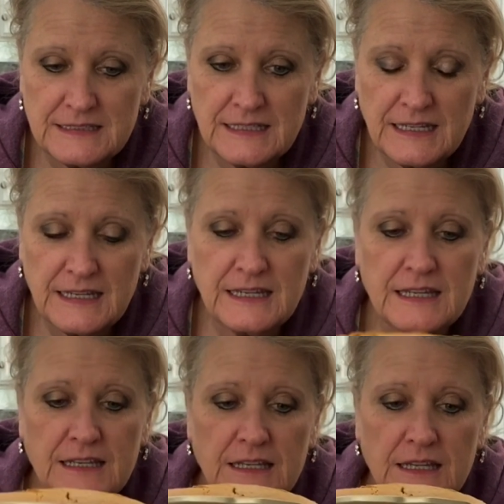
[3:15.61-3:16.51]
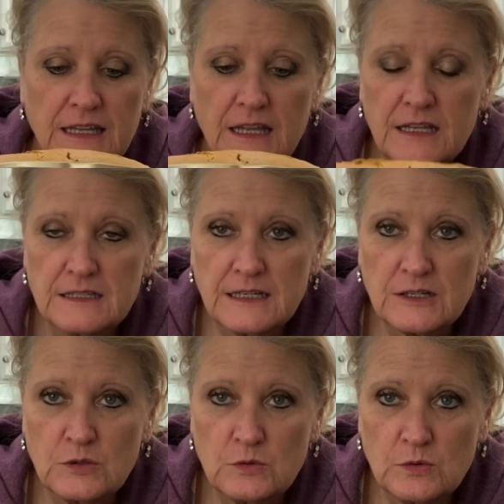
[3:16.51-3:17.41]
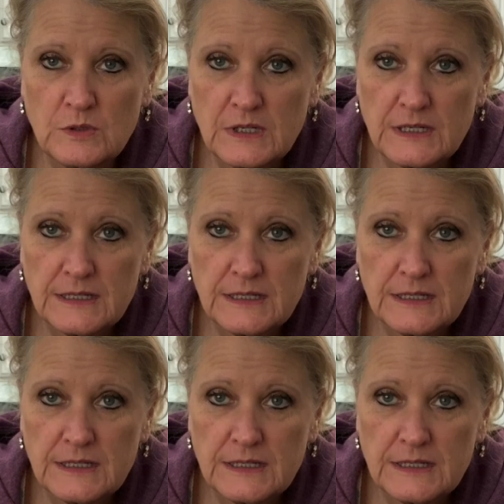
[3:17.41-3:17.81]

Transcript: and let it cool.